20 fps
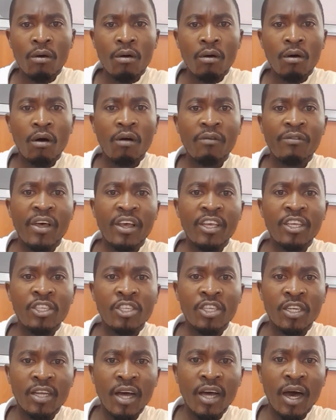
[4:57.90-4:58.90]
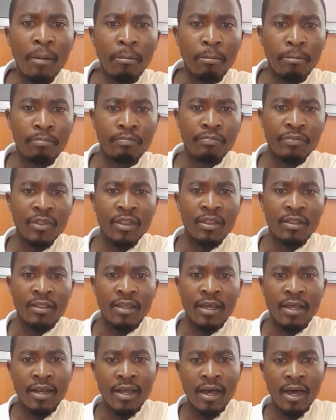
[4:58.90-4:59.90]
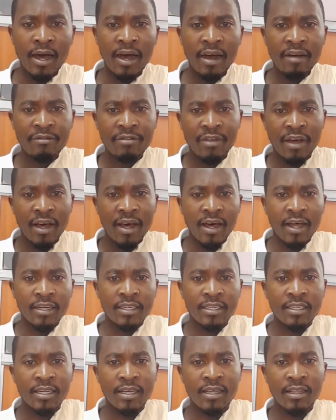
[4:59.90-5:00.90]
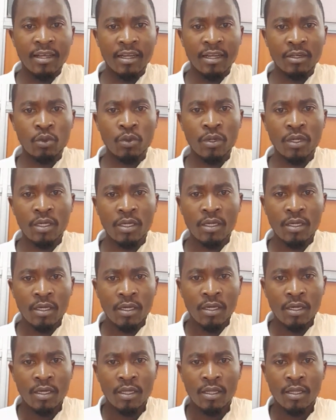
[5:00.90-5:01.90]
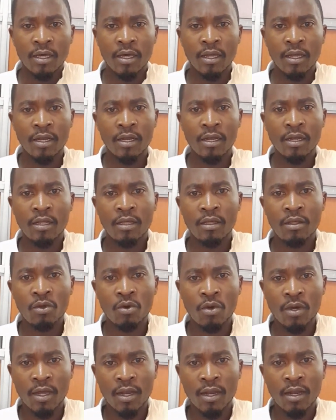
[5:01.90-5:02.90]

of the injured arm. Then have the hand that way. Then you can